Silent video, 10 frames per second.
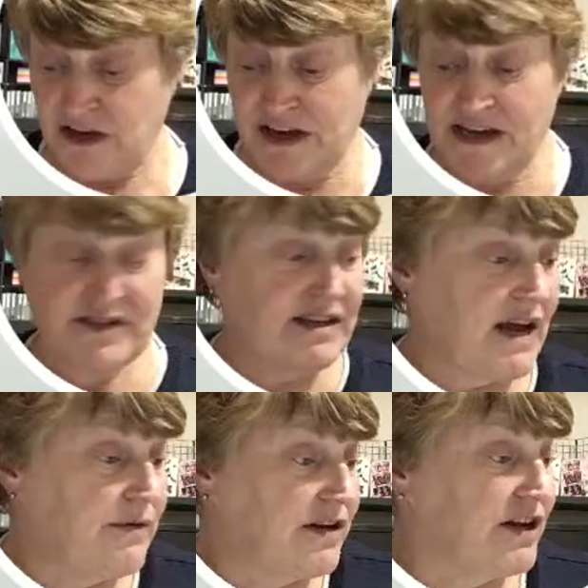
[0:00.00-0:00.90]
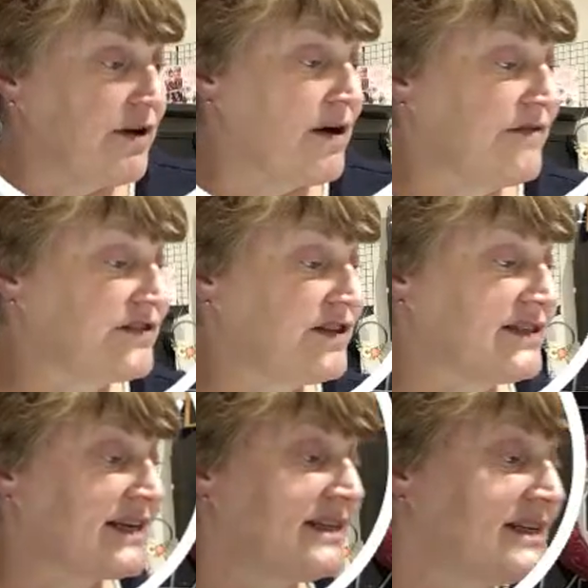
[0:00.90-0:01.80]
Okay, so now we're going to go over to the
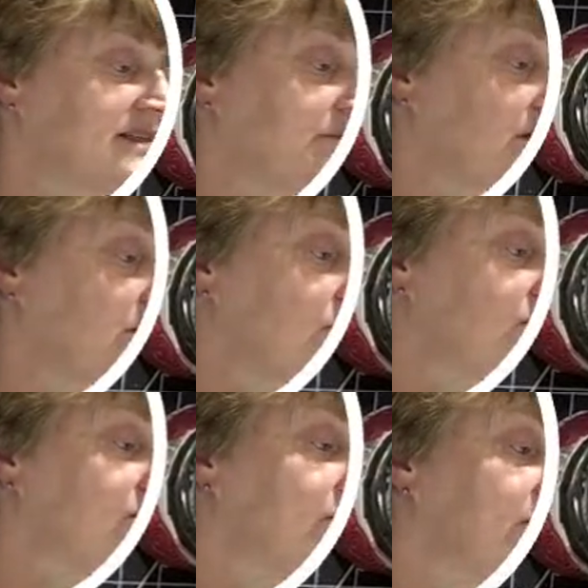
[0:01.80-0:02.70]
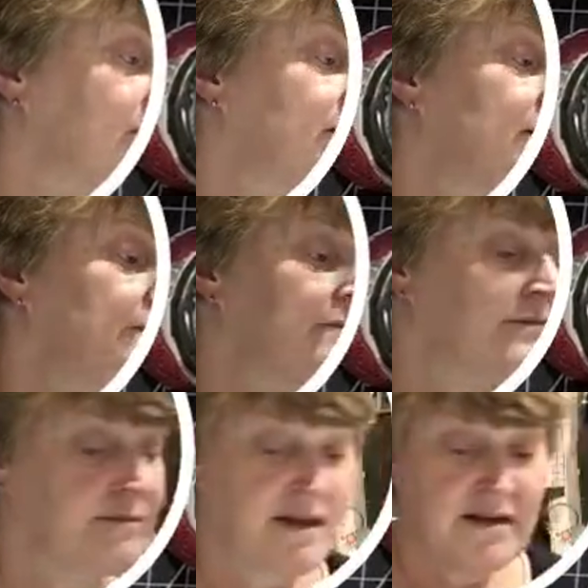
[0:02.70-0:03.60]
Sending Smiles.
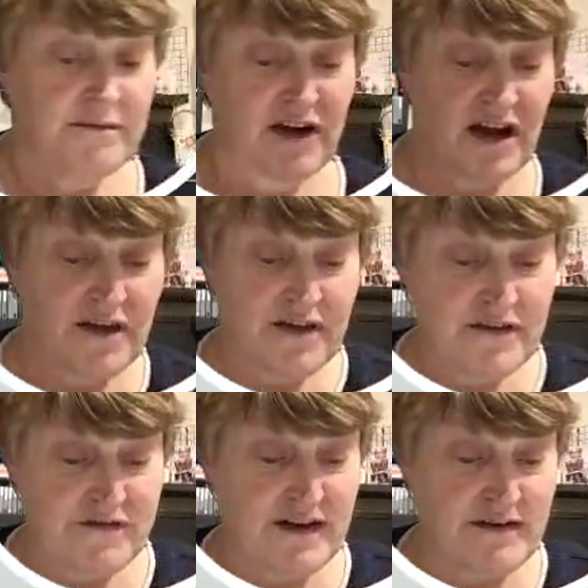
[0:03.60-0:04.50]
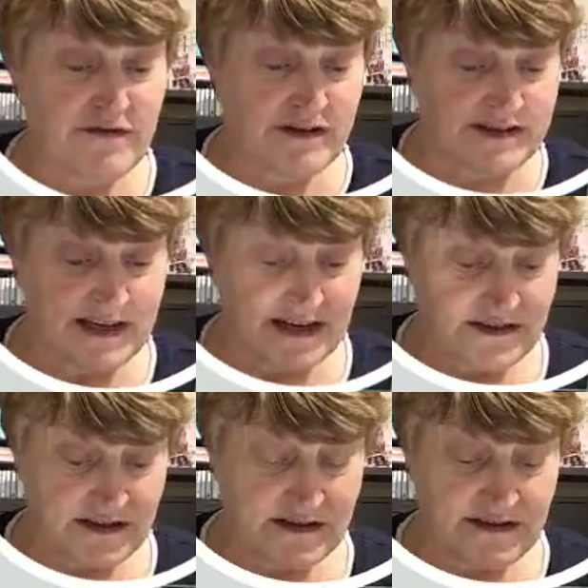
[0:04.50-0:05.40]
My other favourite
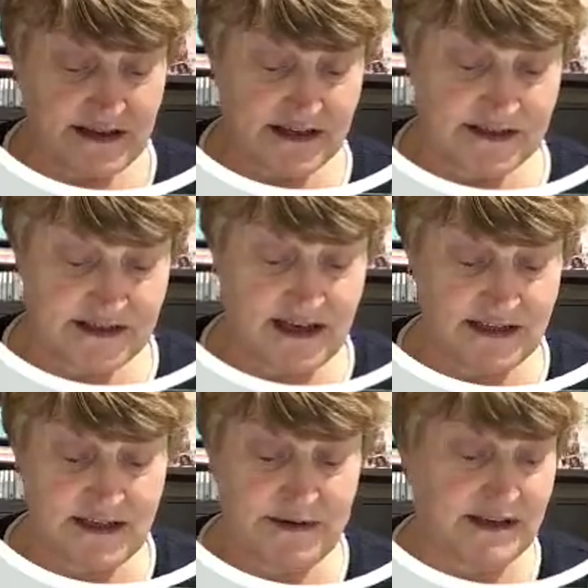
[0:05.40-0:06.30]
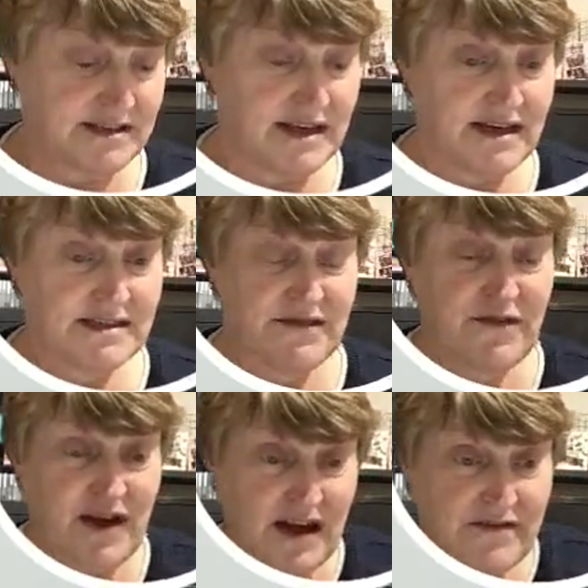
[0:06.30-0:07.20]
set. This is the Bee's Knees.
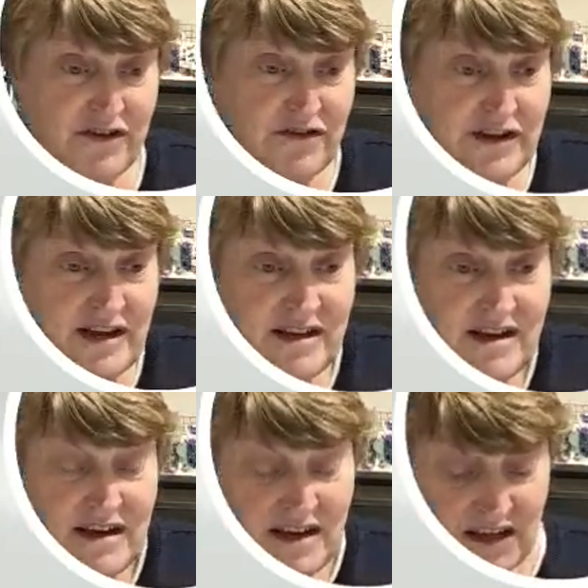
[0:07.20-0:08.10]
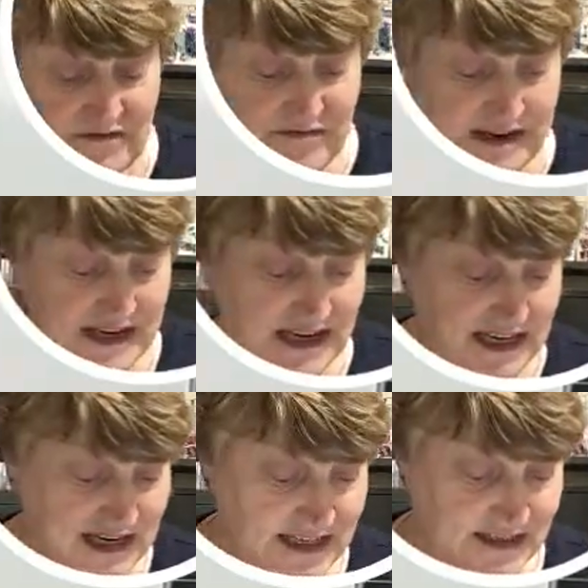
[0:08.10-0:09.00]
If you haven't got it, you really
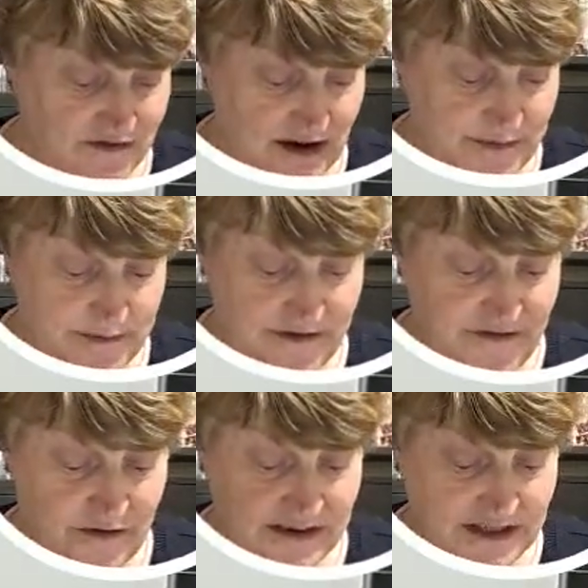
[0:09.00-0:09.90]
need to grab it before it